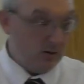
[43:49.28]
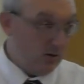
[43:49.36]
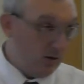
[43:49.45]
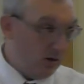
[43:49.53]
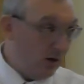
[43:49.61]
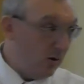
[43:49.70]

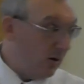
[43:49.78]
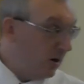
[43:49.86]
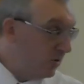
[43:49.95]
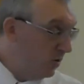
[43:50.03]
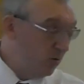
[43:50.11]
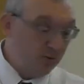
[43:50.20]
And now,
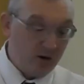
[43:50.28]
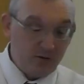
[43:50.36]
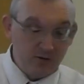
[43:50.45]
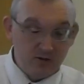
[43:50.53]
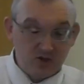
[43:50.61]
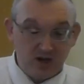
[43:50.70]
our two
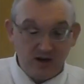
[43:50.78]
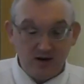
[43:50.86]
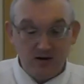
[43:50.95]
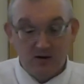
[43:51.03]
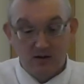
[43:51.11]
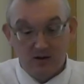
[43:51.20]
brothers
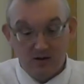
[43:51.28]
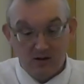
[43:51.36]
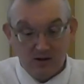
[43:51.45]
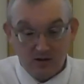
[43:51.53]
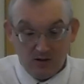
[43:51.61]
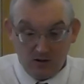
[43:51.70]
here
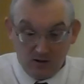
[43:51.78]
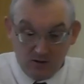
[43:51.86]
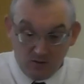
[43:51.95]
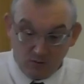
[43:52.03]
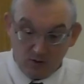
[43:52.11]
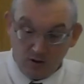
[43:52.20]

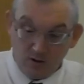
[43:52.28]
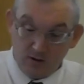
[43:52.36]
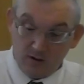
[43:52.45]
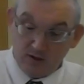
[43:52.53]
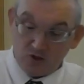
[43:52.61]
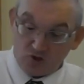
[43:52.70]

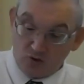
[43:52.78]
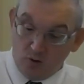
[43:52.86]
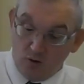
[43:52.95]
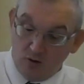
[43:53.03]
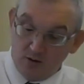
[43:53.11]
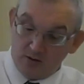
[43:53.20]
were
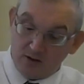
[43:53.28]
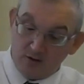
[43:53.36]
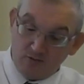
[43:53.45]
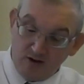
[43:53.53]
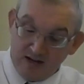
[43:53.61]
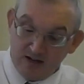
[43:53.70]
installed
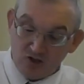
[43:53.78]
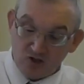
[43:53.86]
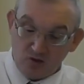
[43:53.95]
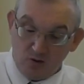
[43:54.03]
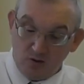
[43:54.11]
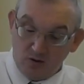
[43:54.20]
and
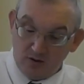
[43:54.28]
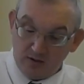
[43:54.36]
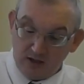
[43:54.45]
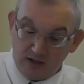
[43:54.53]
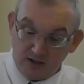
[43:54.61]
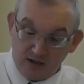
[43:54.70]

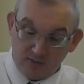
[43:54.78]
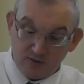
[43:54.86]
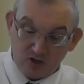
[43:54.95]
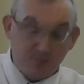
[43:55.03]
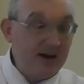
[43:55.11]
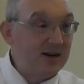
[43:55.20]
reinstalled in their
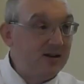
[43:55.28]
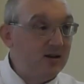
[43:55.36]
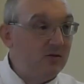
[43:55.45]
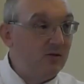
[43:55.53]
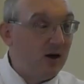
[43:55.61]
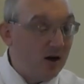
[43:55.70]

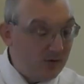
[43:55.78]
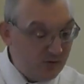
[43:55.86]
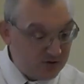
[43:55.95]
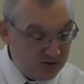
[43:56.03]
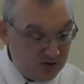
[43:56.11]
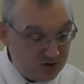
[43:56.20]
respective
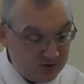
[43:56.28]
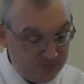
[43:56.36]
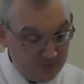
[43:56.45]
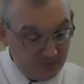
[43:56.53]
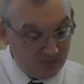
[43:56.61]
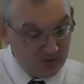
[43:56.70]
offices
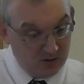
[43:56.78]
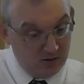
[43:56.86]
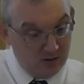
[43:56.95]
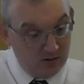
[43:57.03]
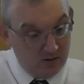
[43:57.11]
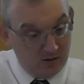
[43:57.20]

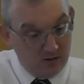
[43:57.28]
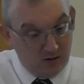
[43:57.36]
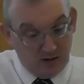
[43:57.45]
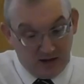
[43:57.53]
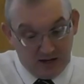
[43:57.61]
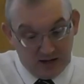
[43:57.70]

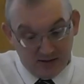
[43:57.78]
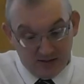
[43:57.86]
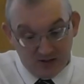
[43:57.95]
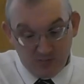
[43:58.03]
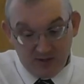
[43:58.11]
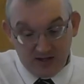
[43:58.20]
and
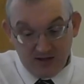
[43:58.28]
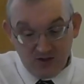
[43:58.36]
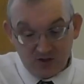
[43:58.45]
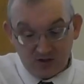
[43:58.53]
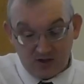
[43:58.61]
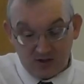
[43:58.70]
this
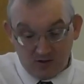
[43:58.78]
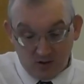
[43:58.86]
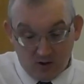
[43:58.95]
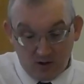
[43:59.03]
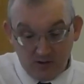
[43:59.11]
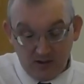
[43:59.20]
means that
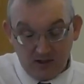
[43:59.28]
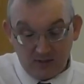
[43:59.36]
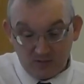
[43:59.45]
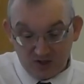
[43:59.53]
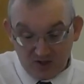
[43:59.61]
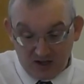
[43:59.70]
God
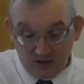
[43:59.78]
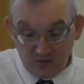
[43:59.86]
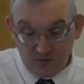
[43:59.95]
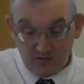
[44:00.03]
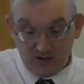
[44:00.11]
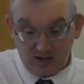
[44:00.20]

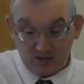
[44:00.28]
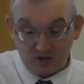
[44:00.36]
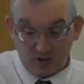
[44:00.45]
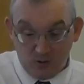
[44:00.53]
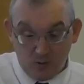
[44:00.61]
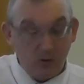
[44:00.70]
Himself has
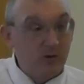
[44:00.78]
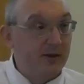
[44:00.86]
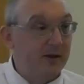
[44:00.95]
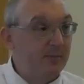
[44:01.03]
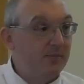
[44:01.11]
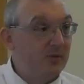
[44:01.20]
called
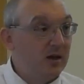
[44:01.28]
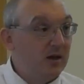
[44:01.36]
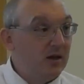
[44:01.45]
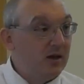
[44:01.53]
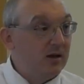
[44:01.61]
them. And